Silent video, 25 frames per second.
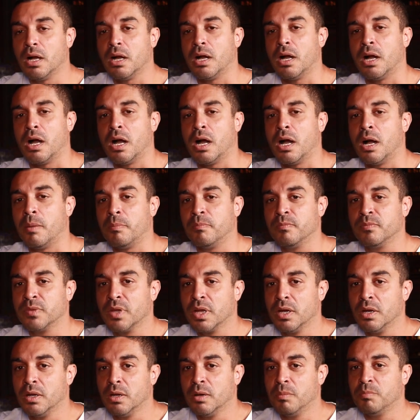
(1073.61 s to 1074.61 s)

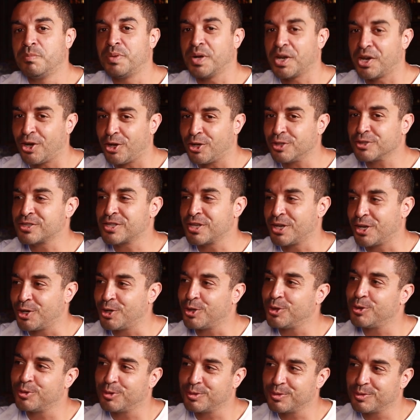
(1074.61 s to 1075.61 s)
But
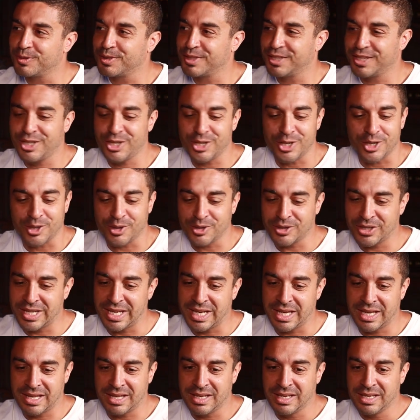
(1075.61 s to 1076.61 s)
also,
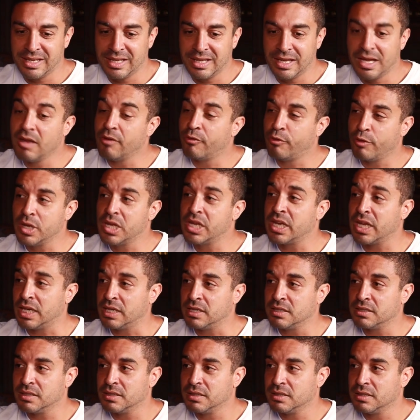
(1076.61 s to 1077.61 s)
if we
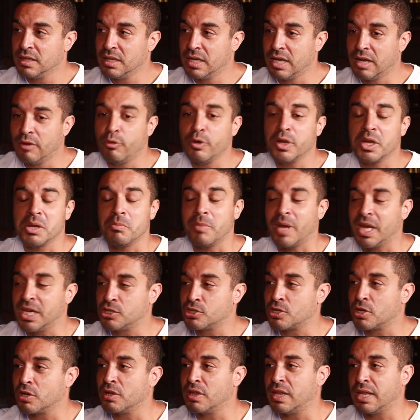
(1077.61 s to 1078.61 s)
can make
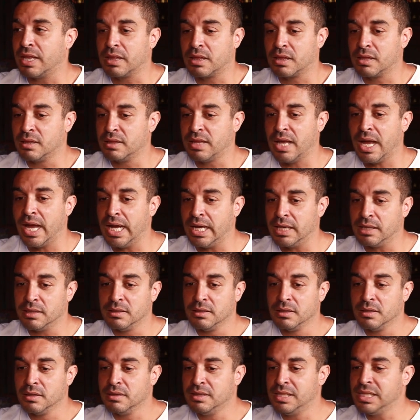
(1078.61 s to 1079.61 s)
sure that
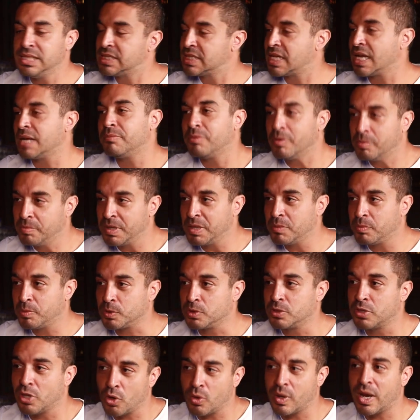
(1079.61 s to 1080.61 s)
these type of
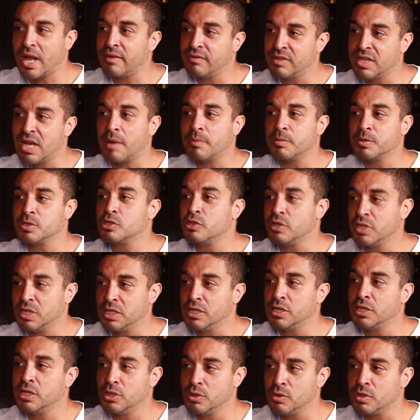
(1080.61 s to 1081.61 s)
people don't have the
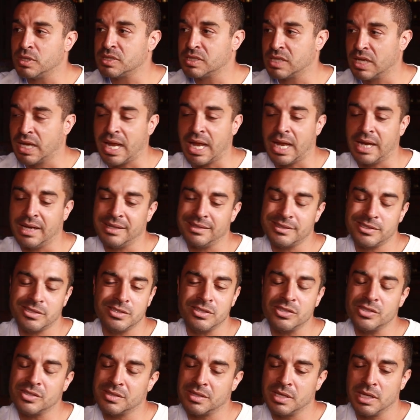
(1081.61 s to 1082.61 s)
opportunity to do this again, it's
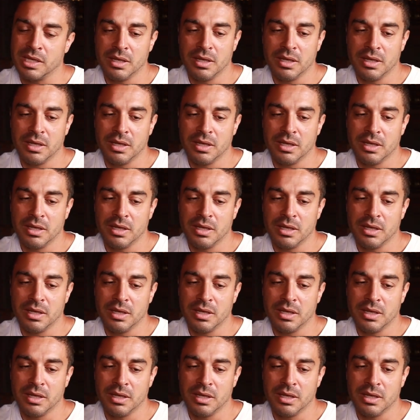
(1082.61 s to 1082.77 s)
just